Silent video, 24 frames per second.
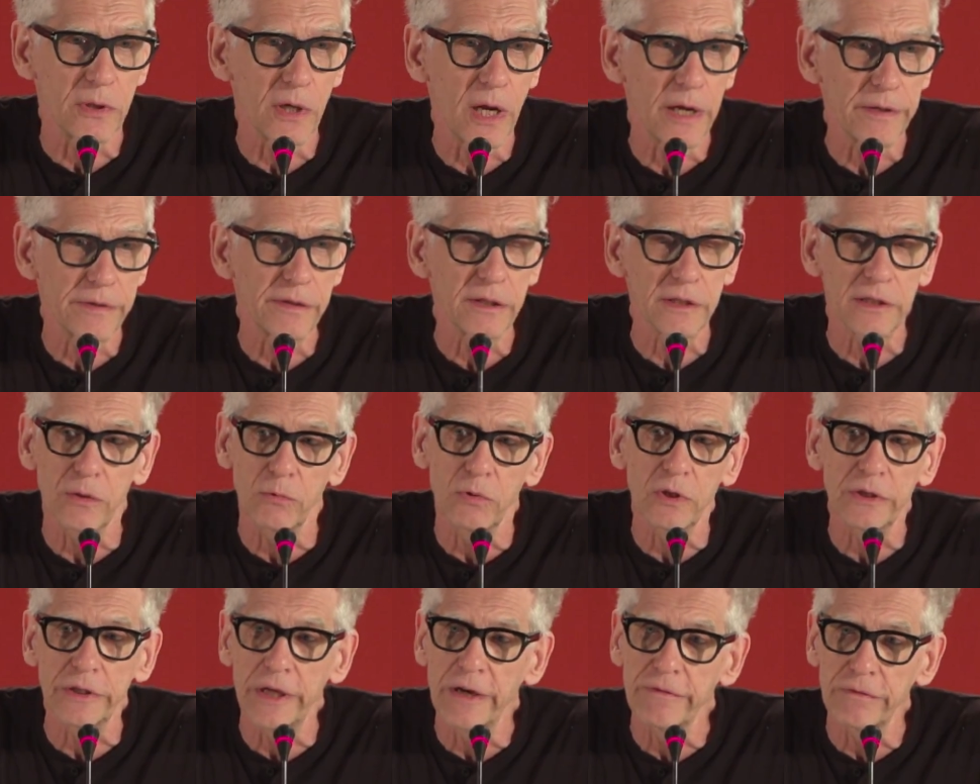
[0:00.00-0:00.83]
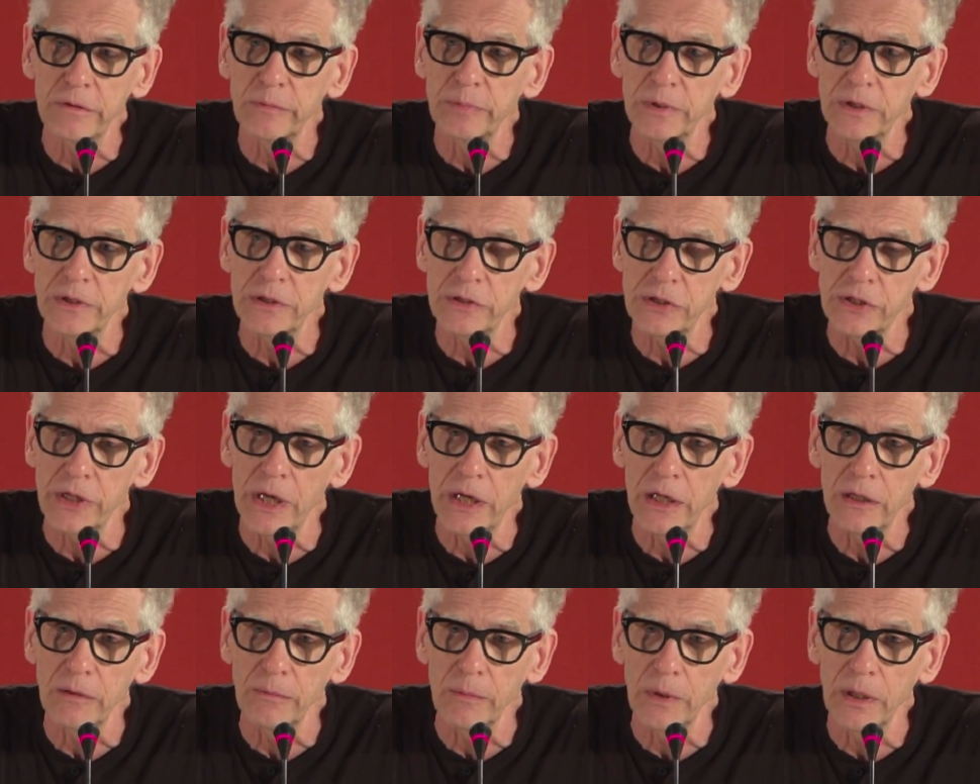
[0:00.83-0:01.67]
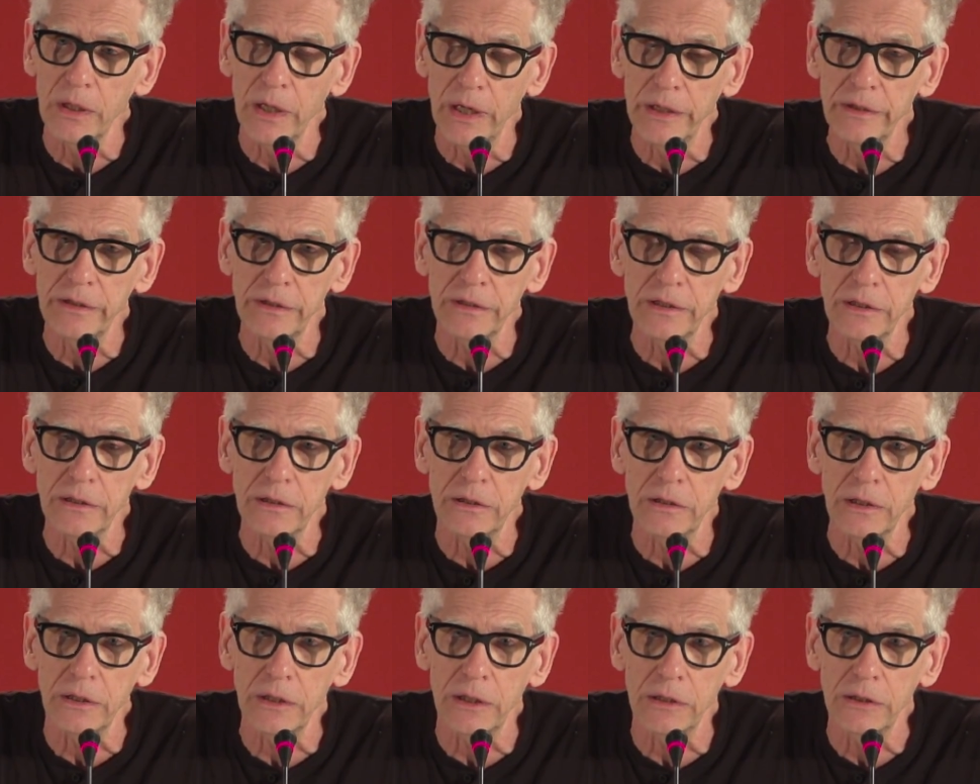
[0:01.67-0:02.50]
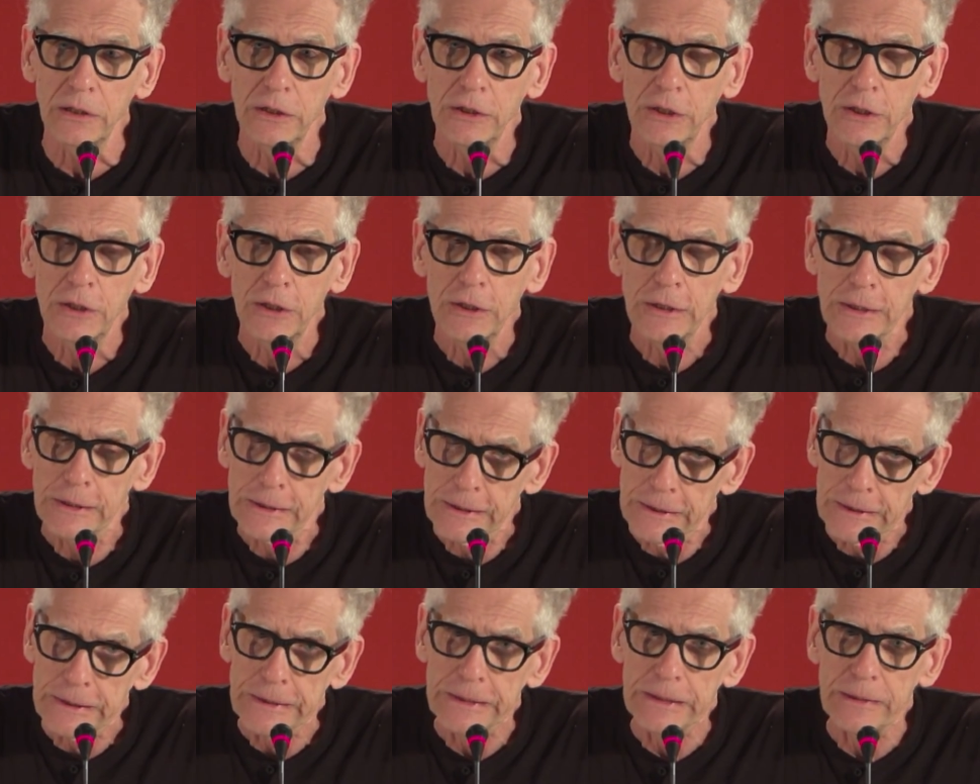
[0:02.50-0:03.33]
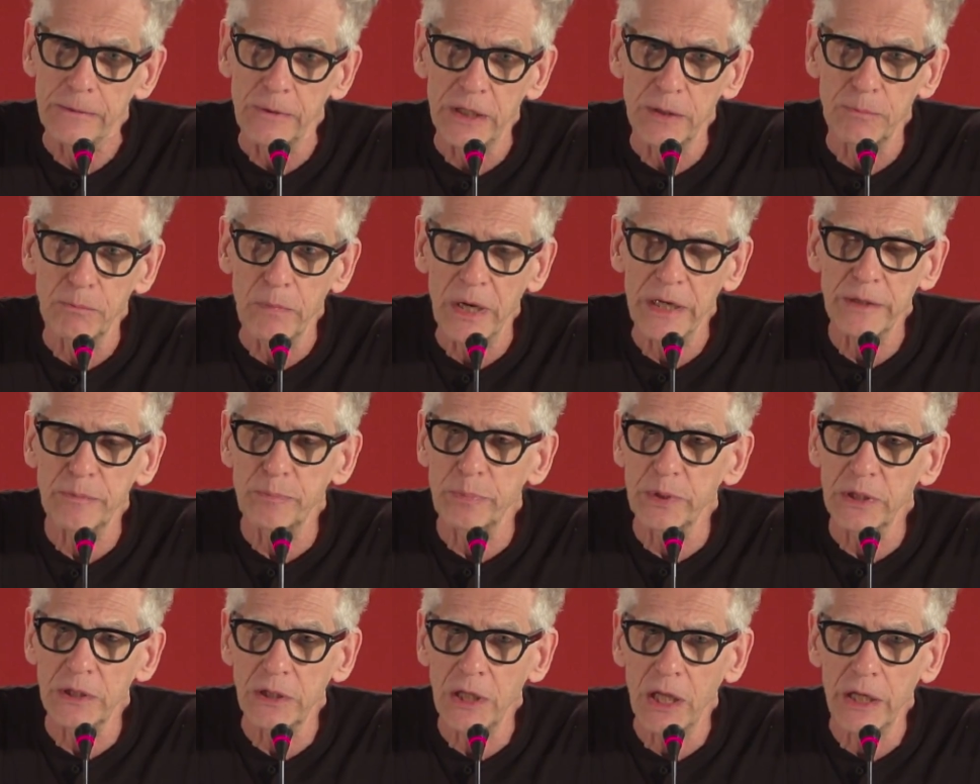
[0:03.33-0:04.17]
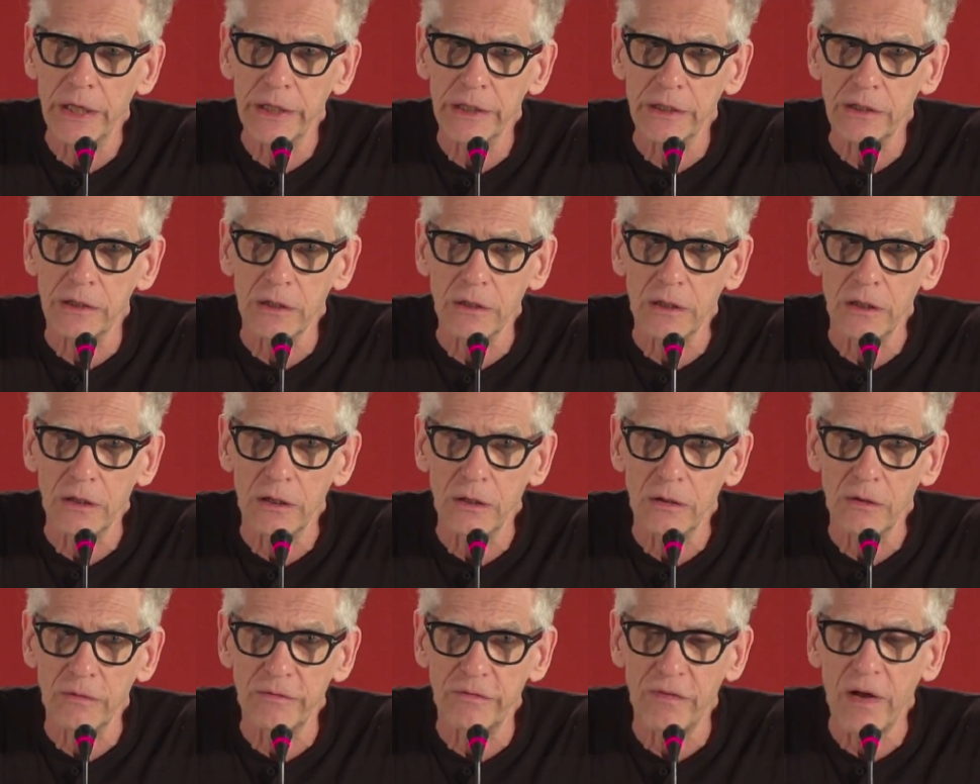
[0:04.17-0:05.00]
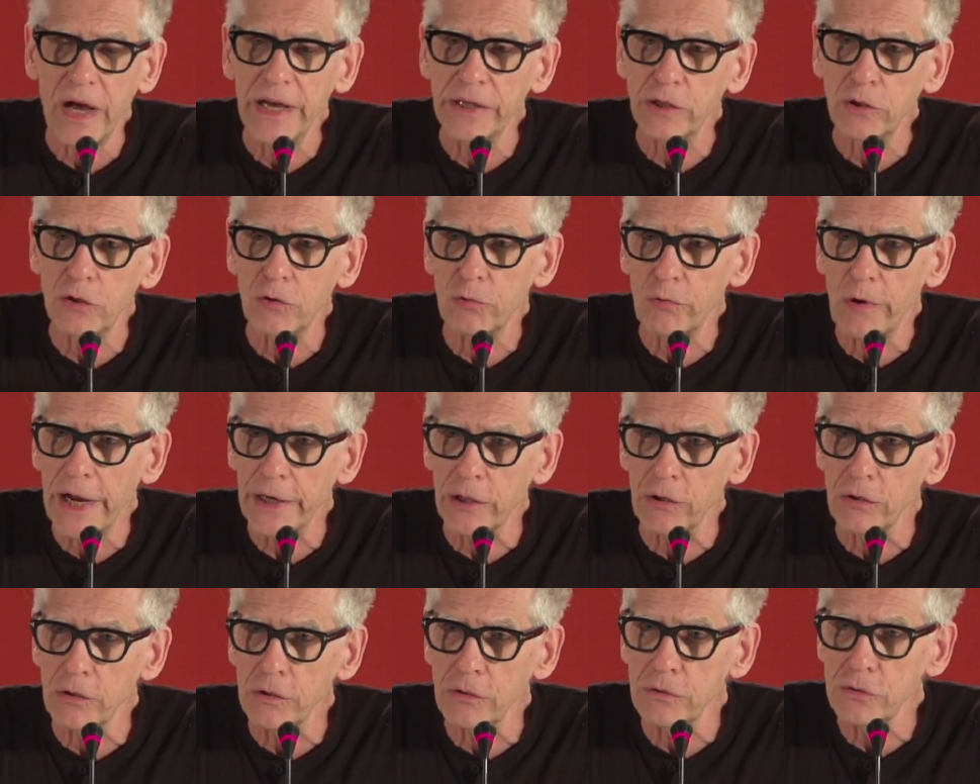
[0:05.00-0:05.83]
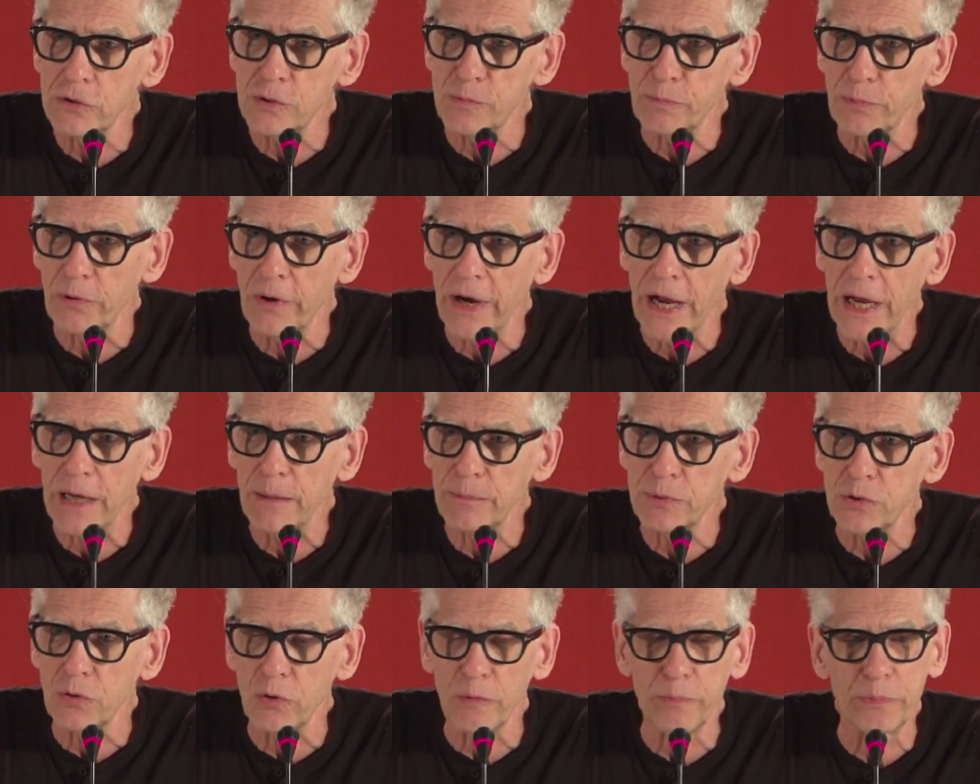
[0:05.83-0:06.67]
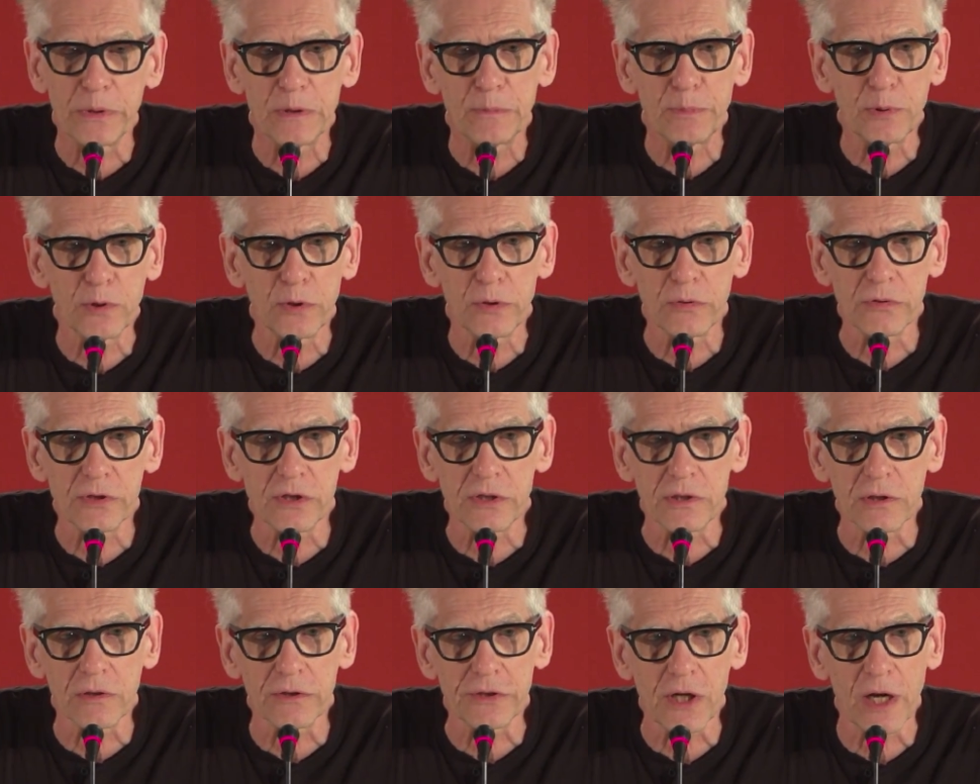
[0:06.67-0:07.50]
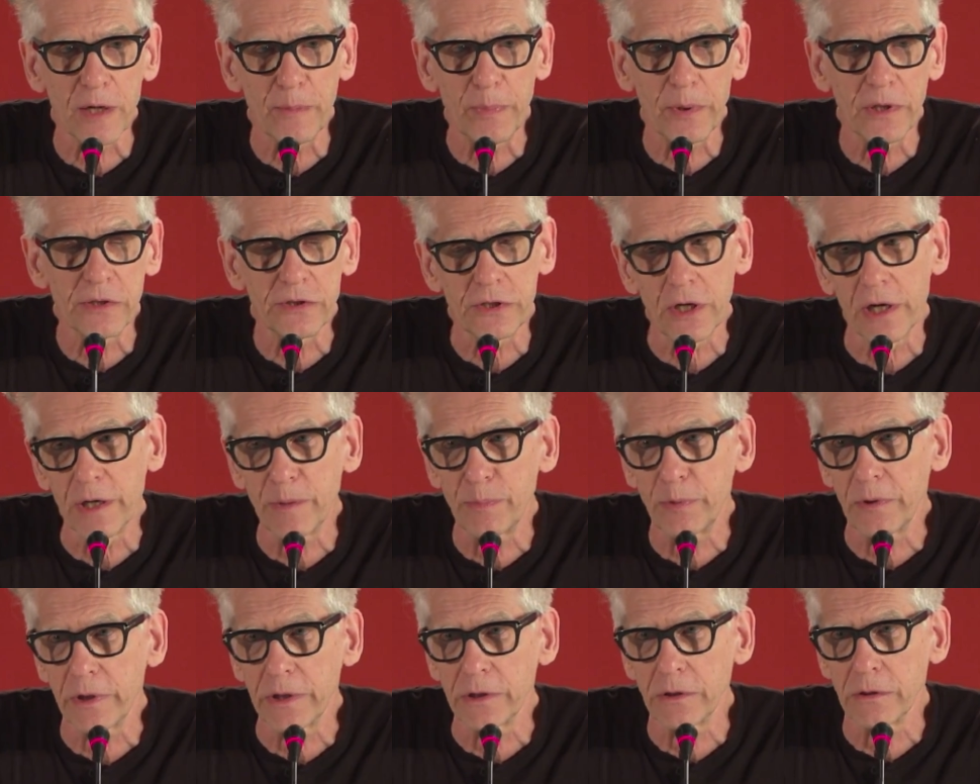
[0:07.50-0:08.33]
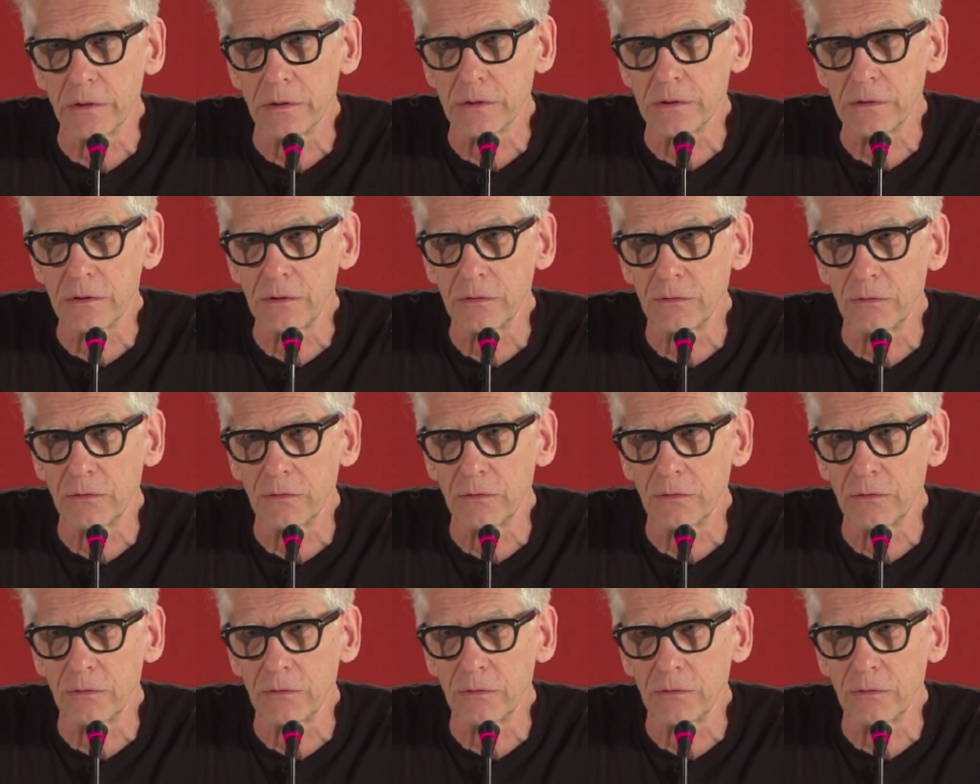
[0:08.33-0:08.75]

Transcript: I think it will never be the same, and I think it might be like vinyl records, perhaps, or people who still type on typewriters.